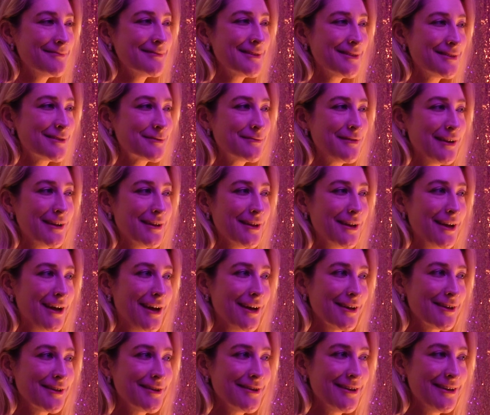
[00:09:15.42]
Yeah, your
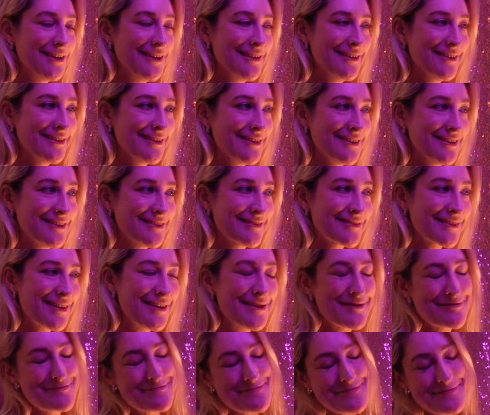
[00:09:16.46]
brain is pretty hot.
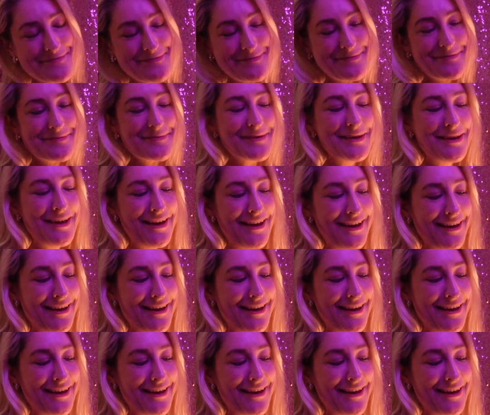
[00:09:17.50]
You know what I mean?